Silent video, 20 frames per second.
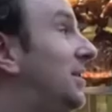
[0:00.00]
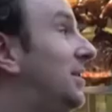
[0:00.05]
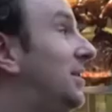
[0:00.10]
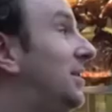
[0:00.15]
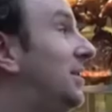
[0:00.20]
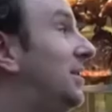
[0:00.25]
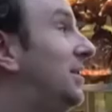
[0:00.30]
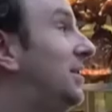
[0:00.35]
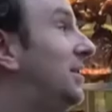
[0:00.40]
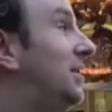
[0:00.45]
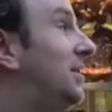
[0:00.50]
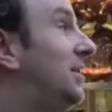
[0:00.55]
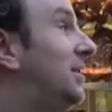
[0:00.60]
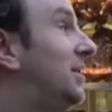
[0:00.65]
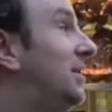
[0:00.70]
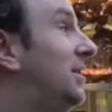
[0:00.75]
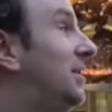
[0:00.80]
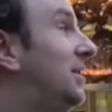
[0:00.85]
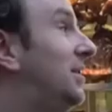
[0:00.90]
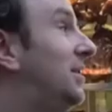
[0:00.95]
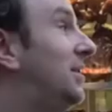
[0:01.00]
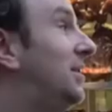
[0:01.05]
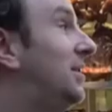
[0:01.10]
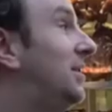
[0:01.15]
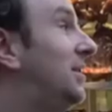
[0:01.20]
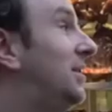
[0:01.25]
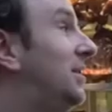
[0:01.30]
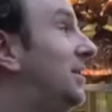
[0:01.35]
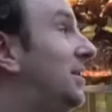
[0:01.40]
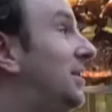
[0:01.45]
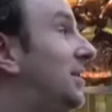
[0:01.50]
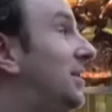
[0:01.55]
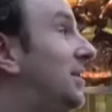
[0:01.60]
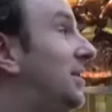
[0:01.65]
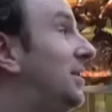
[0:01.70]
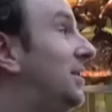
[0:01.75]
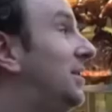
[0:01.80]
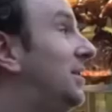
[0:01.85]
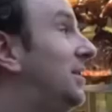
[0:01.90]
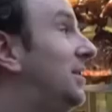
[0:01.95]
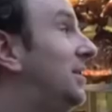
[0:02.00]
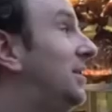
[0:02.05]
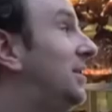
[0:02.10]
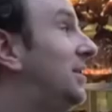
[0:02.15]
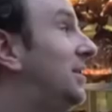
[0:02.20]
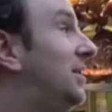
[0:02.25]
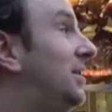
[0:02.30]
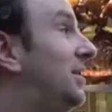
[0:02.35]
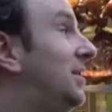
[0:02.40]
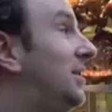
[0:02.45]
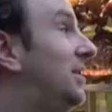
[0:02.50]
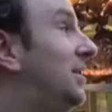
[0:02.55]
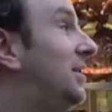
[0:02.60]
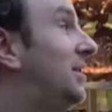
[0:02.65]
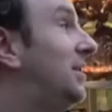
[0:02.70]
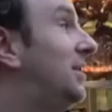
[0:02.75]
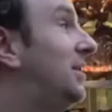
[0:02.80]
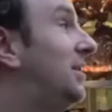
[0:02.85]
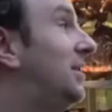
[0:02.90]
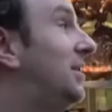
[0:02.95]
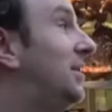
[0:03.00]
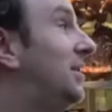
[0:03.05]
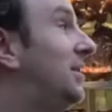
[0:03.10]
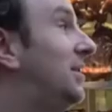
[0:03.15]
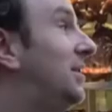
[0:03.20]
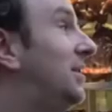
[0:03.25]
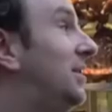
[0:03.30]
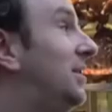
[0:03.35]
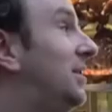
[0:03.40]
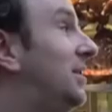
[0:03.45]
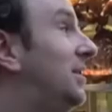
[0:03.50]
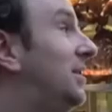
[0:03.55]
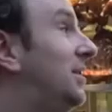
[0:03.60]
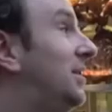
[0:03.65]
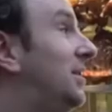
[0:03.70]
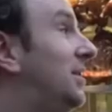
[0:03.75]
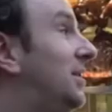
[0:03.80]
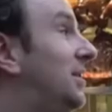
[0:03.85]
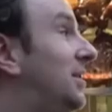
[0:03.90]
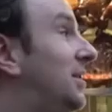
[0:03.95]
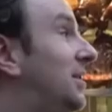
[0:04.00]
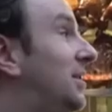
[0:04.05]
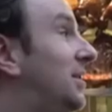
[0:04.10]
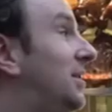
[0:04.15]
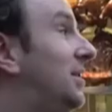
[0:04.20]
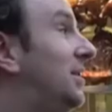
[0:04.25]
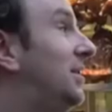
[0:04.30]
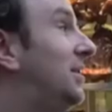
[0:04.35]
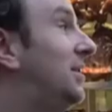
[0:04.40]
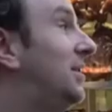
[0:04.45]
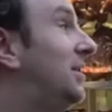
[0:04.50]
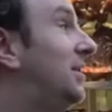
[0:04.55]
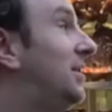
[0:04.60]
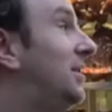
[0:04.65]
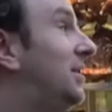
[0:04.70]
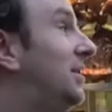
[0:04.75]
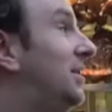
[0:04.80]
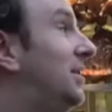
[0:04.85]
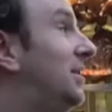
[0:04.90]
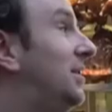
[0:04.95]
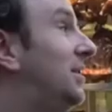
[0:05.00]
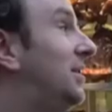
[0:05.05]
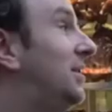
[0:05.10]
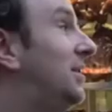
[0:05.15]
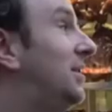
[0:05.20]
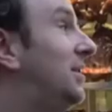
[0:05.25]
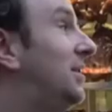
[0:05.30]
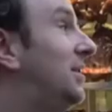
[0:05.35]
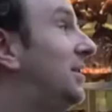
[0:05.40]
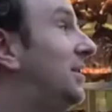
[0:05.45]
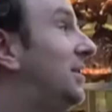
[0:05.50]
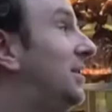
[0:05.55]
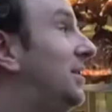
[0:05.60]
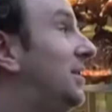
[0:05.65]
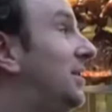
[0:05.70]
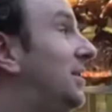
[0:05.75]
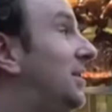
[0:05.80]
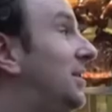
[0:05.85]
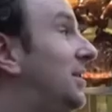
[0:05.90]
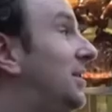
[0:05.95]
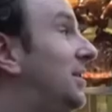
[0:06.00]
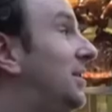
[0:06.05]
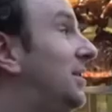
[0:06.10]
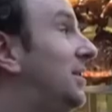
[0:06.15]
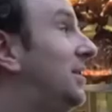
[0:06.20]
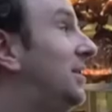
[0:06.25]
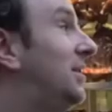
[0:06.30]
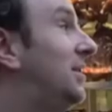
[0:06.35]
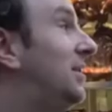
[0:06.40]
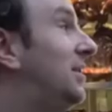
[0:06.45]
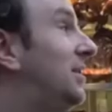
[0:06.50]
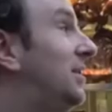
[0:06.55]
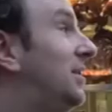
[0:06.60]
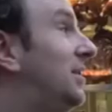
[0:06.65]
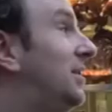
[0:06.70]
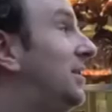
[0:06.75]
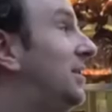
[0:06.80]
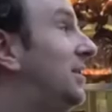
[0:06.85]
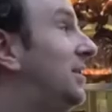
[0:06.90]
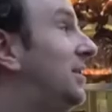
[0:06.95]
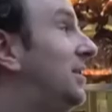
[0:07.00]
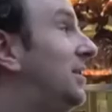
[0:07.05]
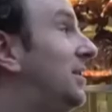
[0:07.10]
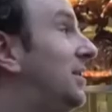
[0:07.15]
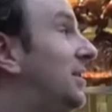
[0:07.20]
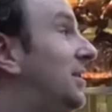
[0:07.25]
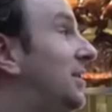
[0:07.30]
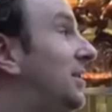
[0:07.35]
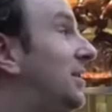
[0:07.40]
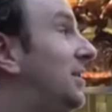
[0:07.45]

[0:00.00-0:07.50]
(not speaking)